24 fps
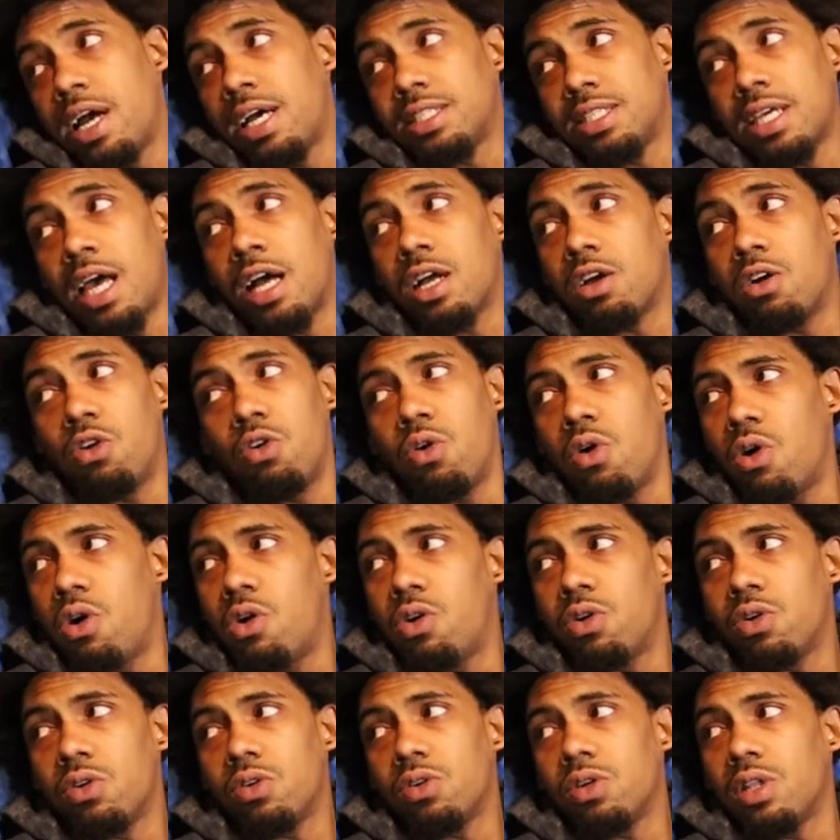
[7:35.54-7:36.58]
Yeah, yeah, I, yeah.
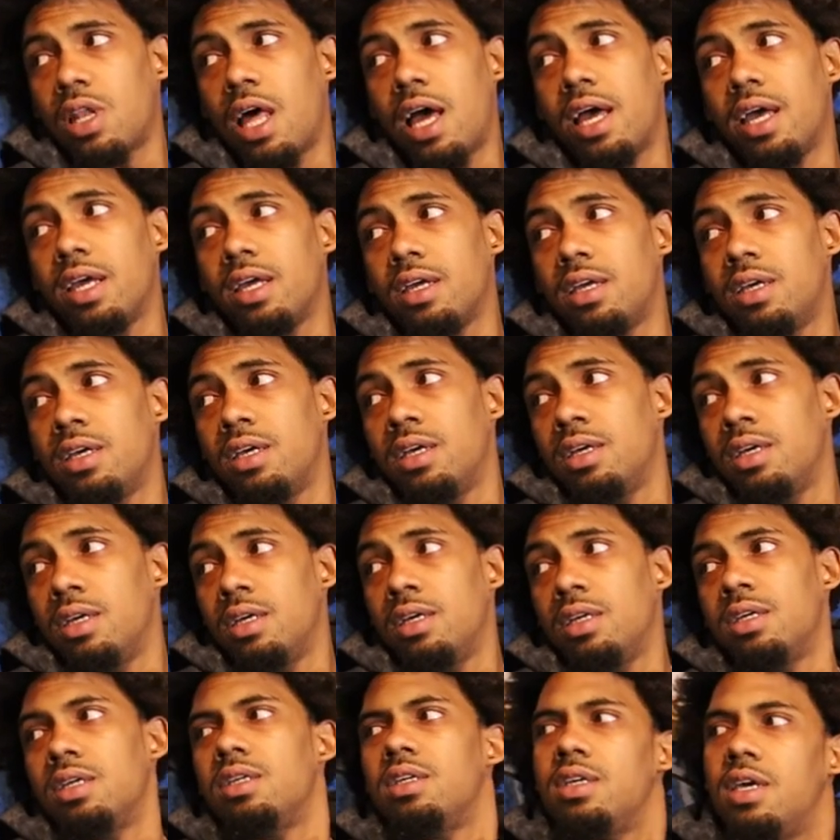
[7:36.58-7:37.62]
I know the Santa. They big and
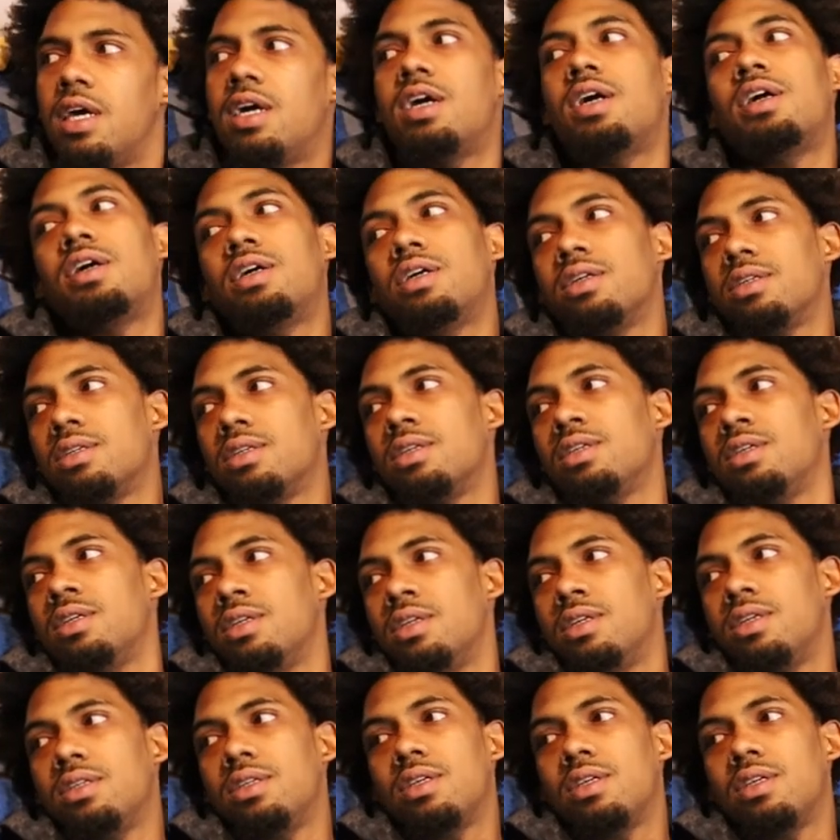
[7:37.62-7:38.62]
boy too. Yeah. So I know the Santa.